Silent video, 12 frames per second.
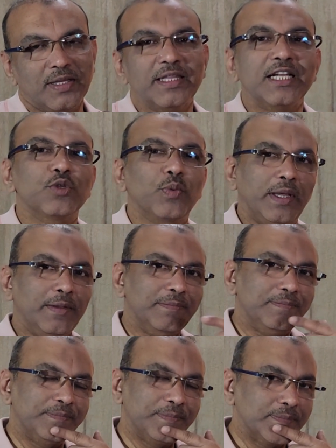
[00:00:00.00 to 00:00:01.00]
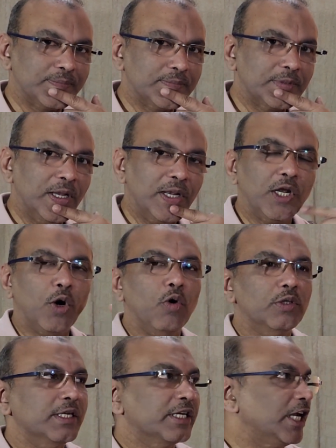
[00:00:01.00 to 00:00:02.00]
That's why.
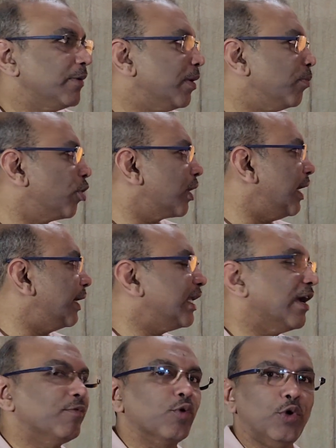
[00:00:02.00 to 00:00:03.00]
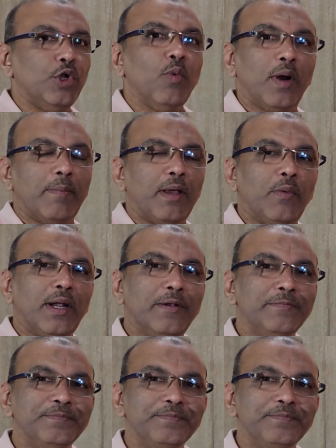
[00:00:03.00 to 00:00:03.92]
Now, the treatment modality I have told you one by one.